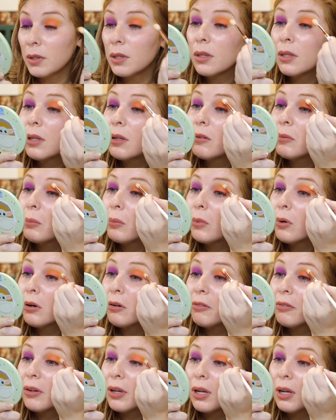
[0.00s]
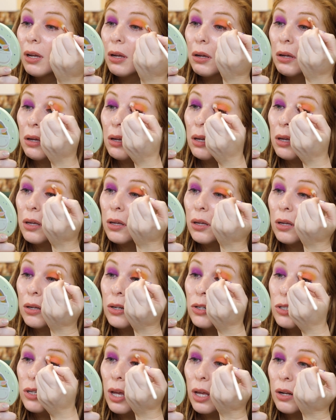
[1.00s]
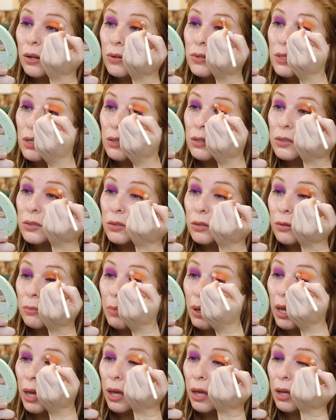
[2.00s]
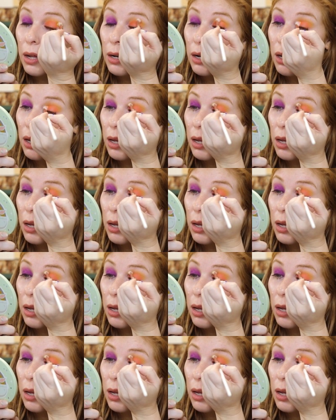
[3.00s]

These Morphe shadows aren't so bad.